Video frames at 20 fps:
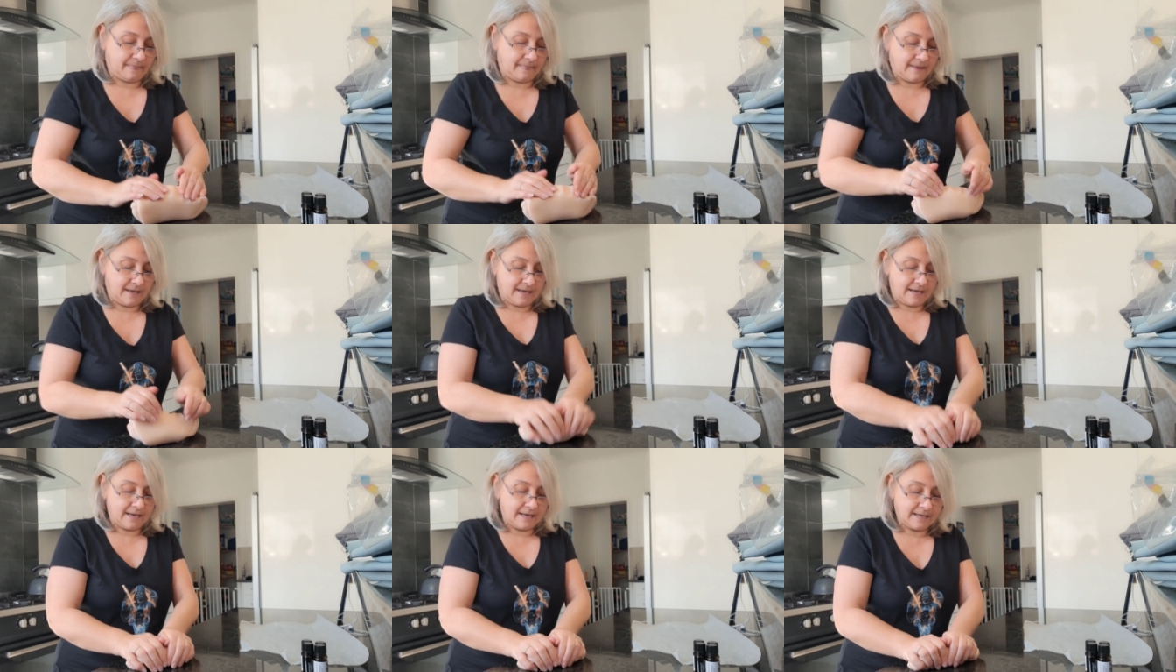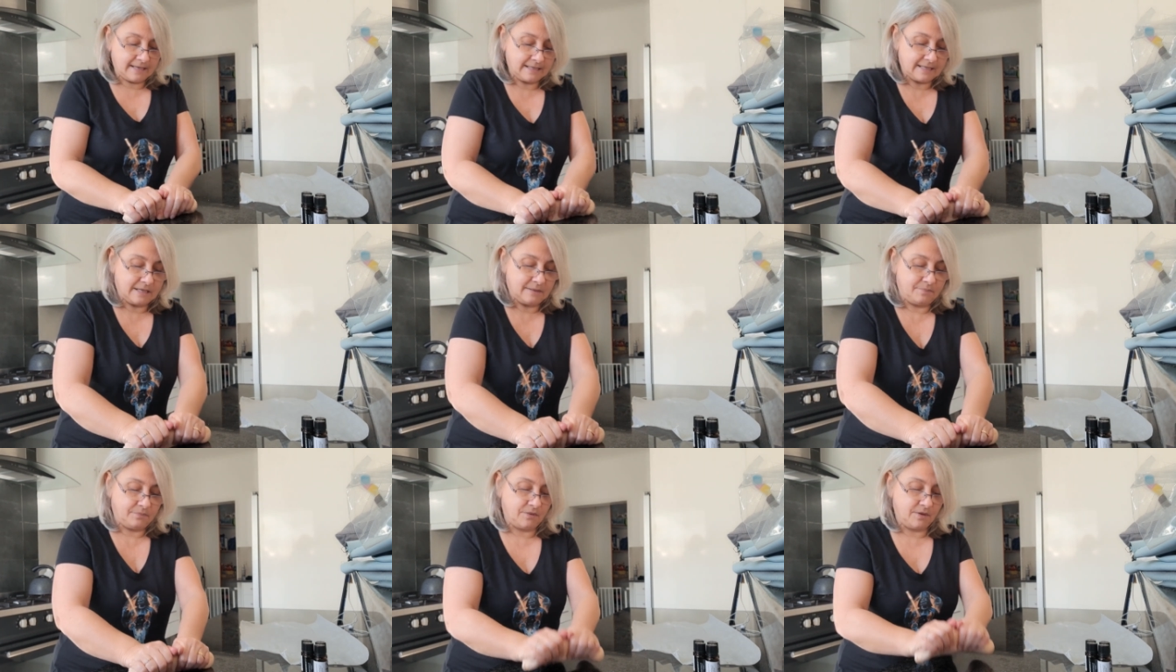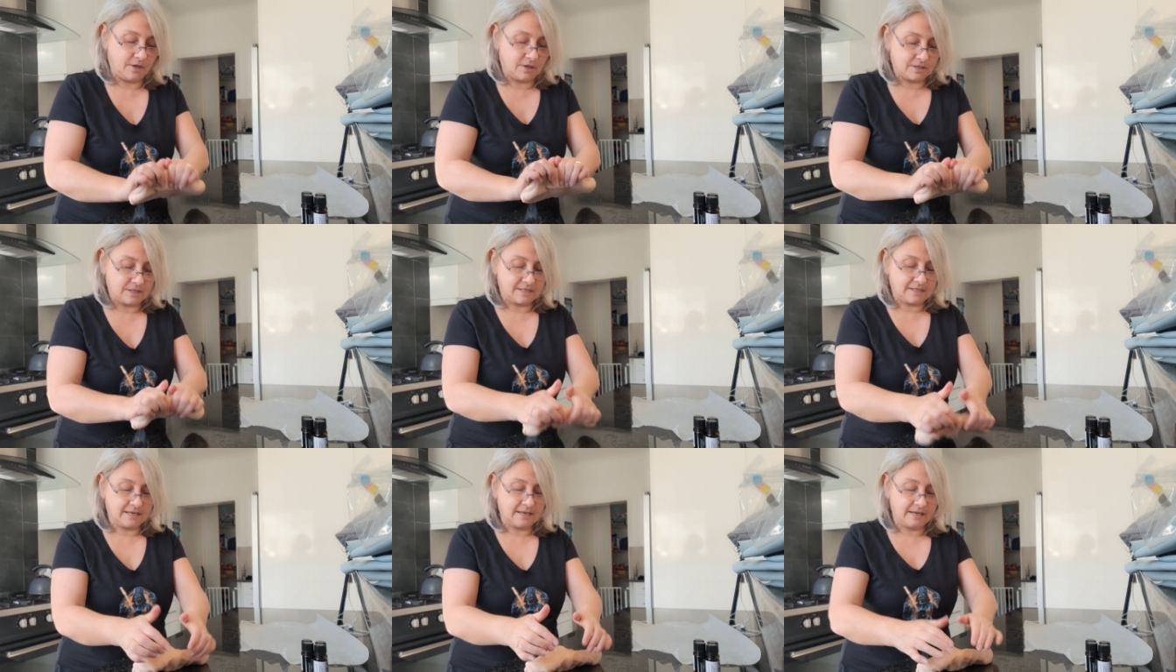and yeah,
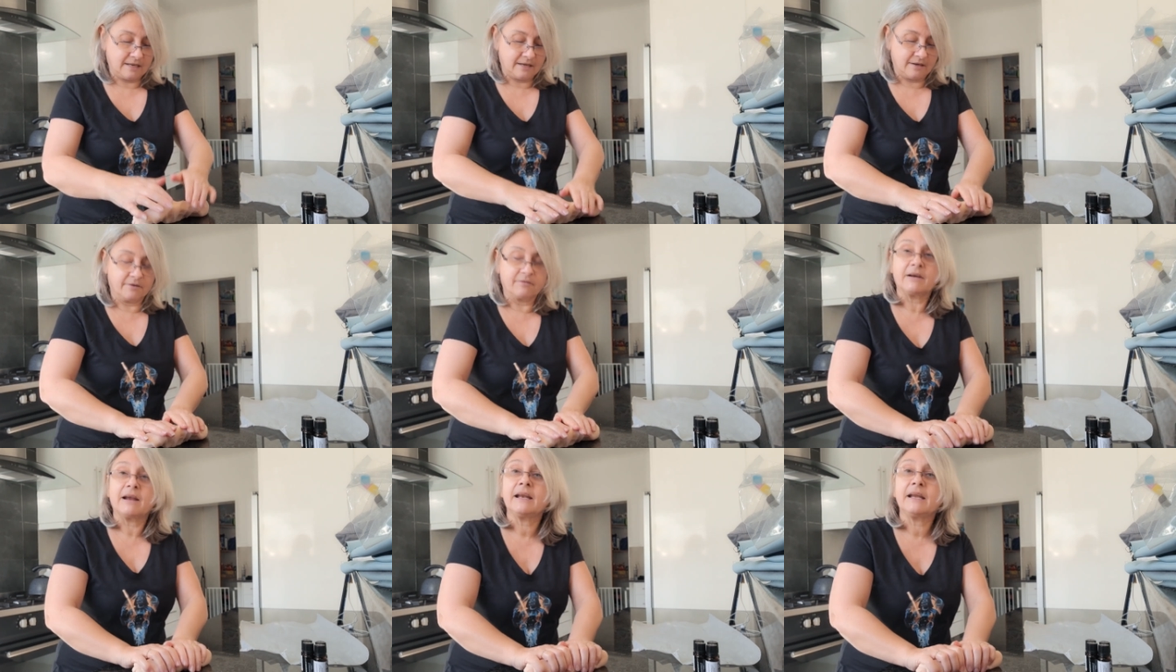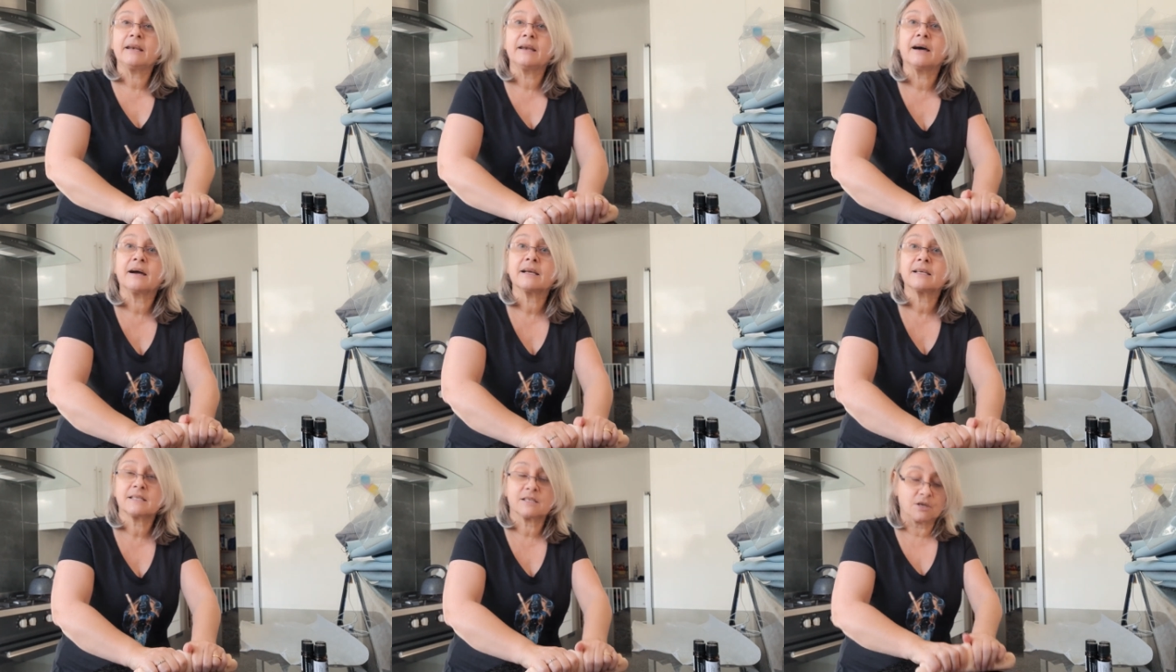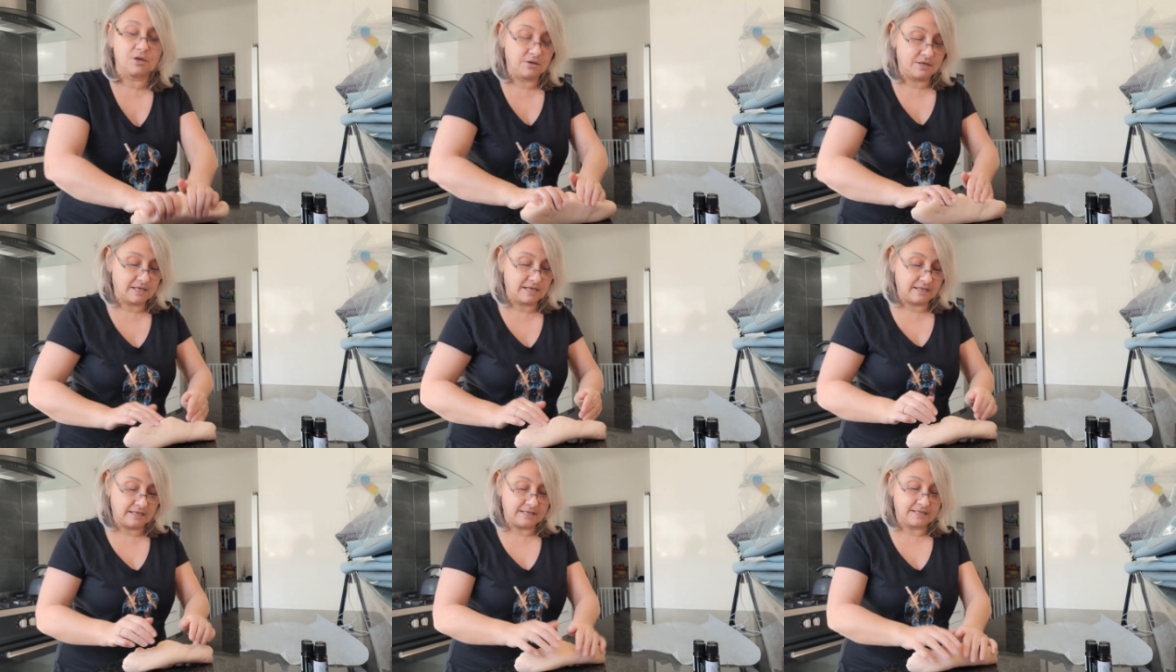stayed in a really nice
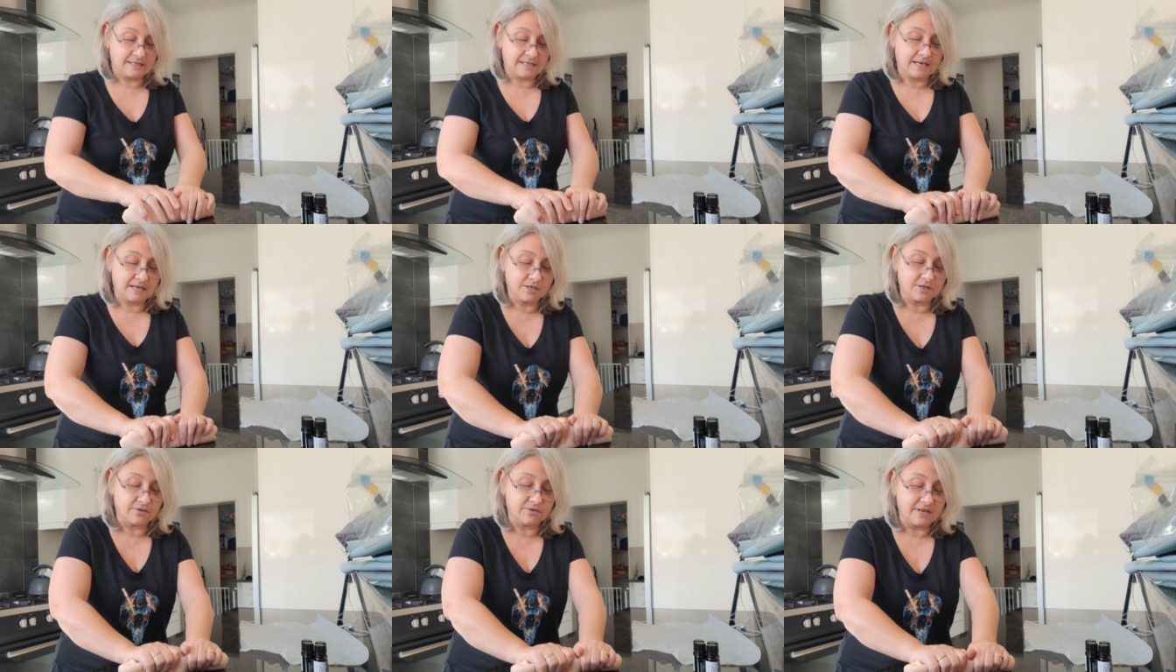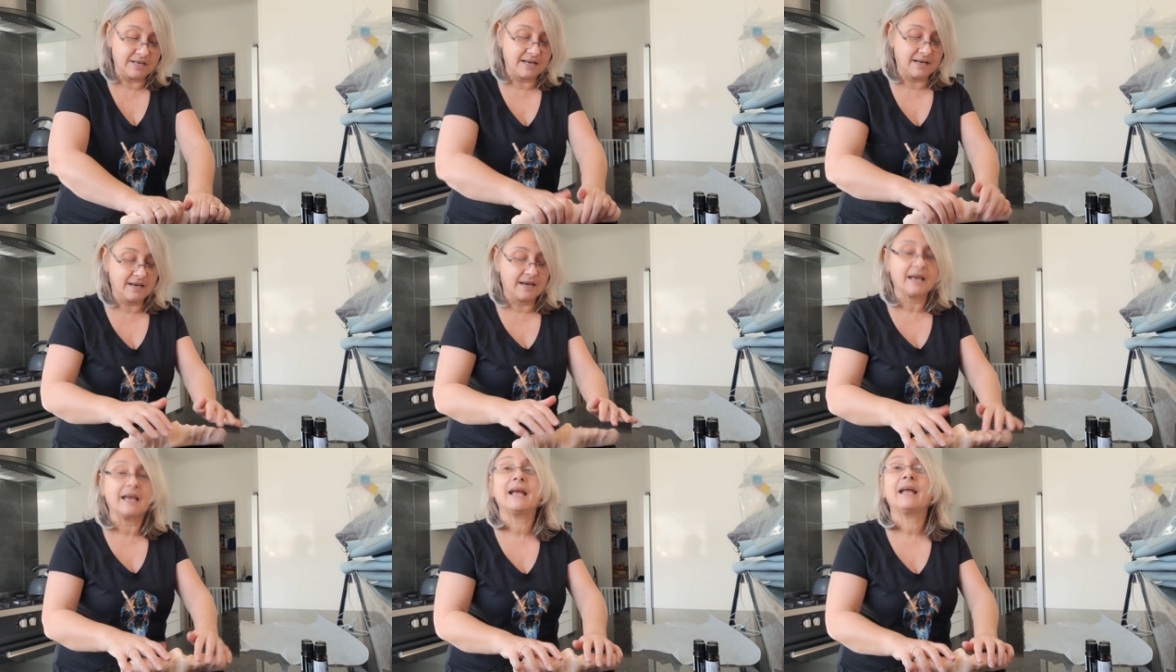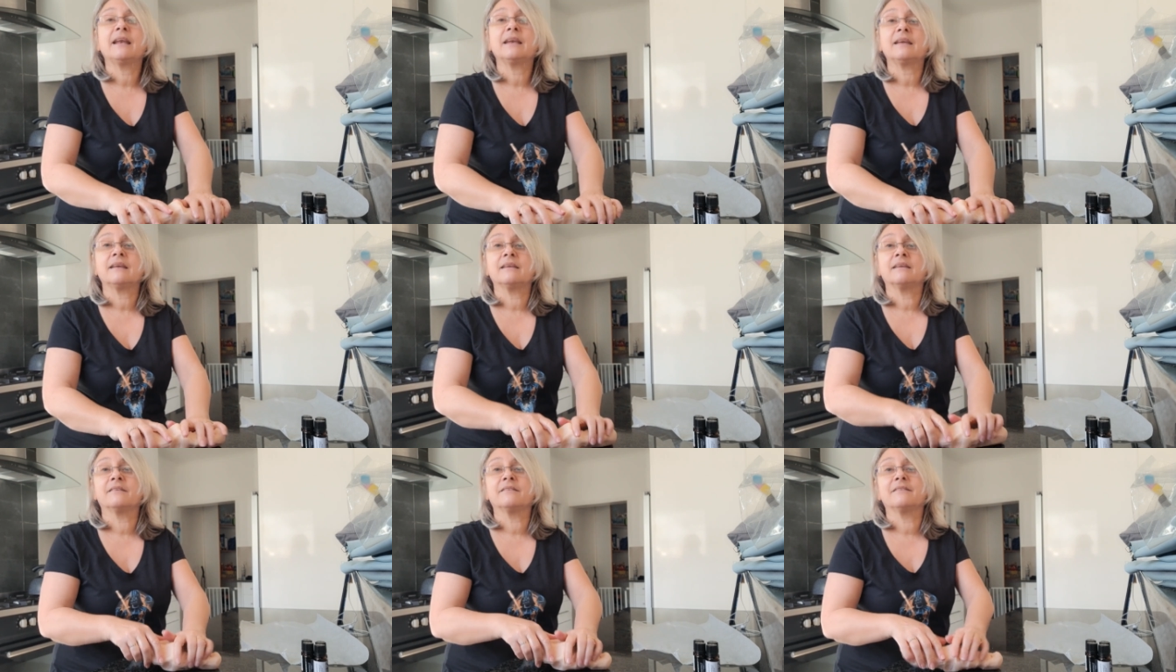hotel in Santorini and
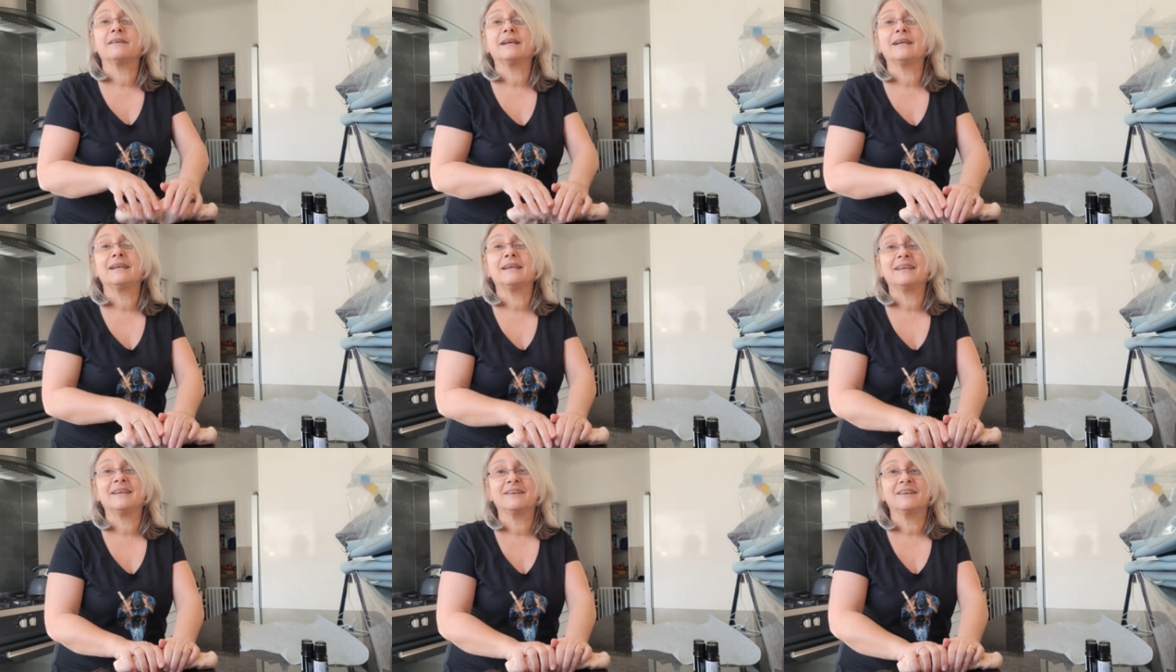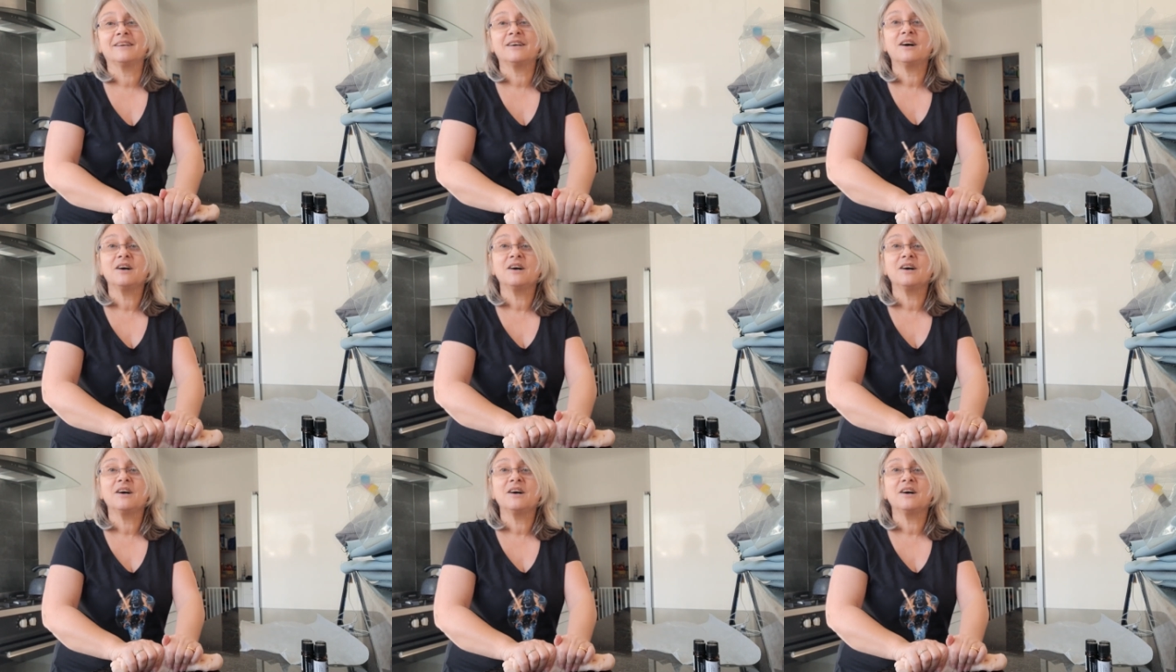in a really